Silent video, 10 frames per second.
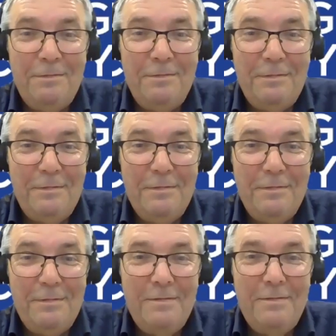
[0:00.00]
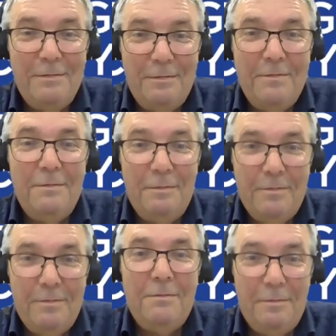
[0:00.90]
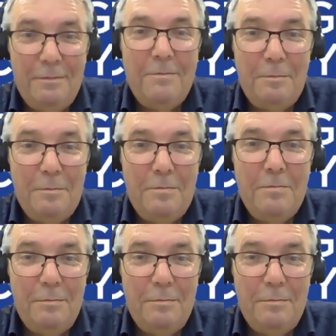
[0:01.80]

linear features, or even